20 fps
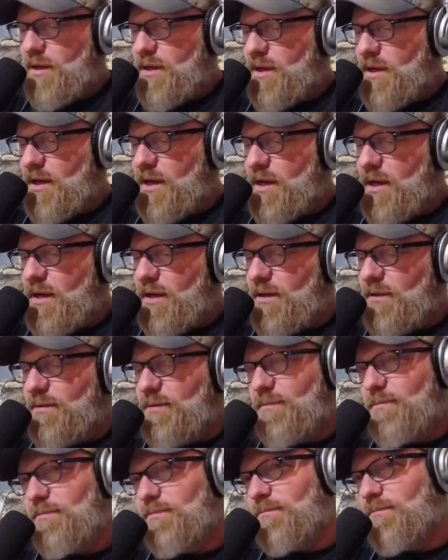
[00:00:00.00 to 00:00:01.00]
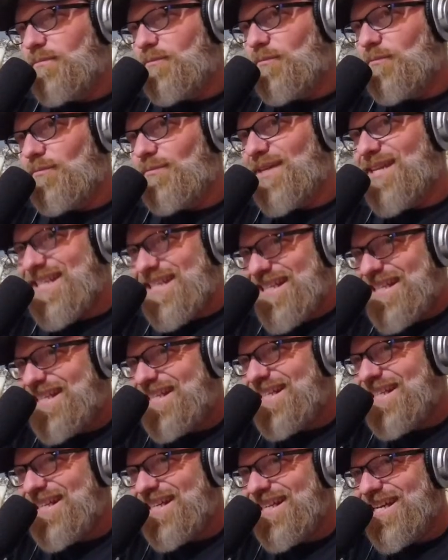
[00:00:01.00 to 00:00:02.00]
He's lying, Your Honor.
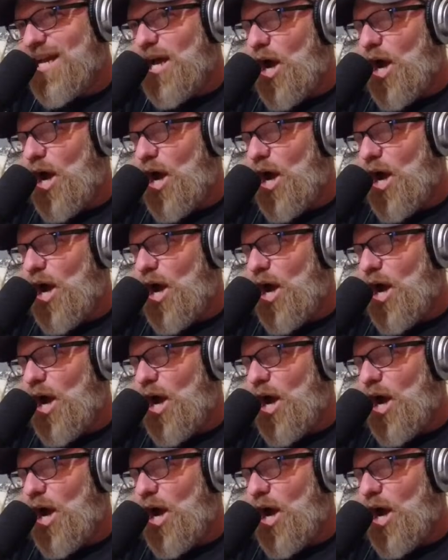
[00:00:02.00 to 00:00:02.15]
Perjury.